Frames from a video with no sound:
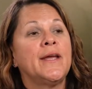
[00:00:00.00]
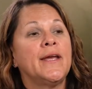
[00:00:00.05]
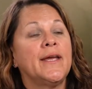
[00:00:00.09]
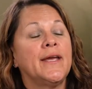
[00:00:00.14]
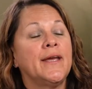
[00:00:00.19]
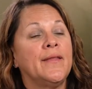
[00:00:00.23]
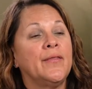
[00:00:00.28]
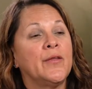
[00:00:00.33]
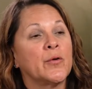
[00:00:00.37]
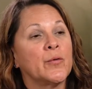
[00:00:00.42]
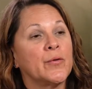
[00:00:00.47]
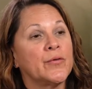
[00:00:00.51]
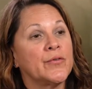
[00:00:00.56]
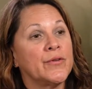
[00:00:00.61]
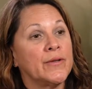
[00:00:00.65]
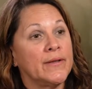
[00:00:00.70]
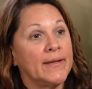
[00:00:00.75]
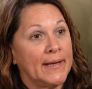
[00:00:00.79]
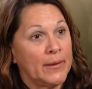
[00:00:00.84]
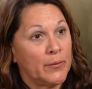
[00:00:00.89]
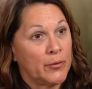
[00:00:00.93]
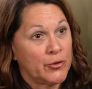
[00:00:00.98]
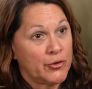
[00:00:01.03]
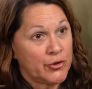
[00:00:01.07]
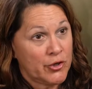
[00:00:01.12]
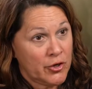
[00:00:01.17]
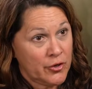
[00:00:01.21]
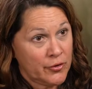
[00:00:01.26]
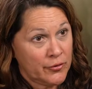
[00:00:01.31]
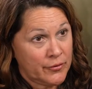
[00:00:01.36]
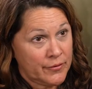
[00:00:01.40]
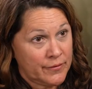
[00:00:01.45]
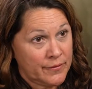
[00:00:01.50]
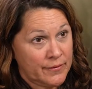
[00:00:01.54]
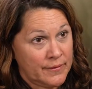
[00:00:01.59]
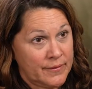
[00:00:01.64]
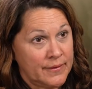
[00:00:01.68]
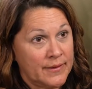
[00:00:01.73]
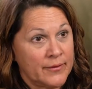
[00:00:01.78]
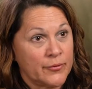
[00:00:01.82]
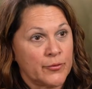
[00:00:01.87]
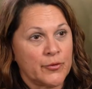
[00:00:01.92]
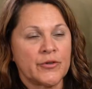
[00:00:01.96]
and there was a language arts
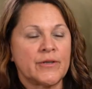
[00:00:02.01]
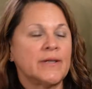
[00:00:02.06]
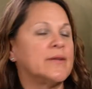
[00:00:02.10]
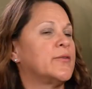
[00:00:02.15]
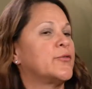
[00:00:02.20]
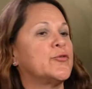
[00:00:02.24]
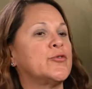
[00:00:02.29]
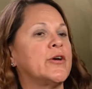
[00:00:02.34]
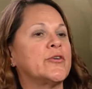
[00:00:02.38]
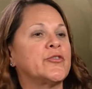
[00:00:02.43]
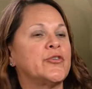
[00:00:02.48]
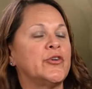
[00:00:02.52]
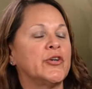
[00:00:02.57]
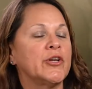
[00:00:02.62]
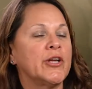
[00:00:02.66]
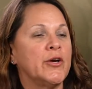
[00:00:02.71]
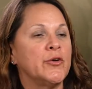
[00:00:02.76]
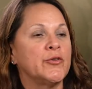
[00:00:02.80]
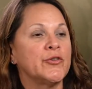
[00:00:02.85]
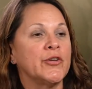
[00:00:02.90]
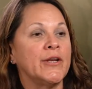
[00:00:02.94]
district instructional coach.